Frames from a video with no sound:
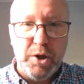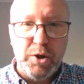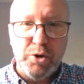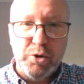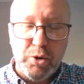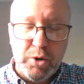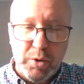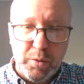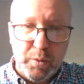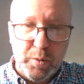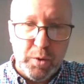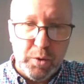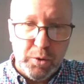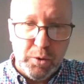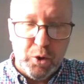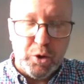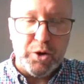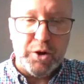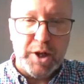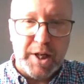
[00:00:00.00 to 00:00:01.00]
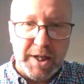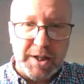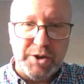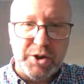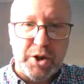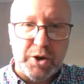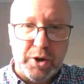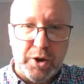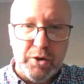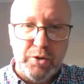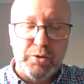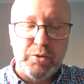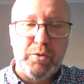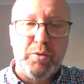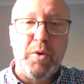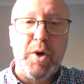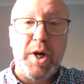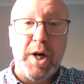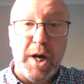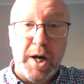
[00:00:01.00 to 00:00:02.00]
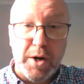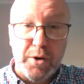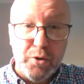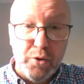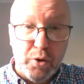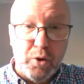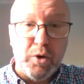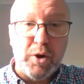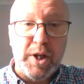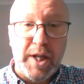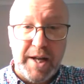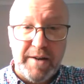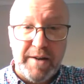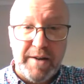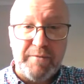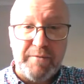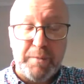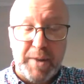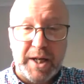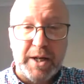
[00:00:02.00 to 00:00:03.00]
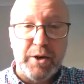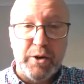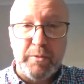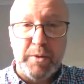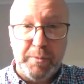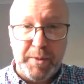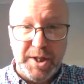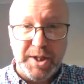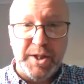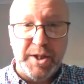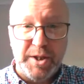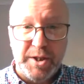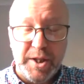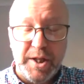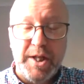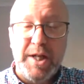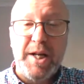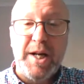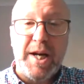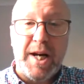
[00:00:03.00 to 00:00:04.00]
so that North Lanarkshire Council are not left picking up the pieces.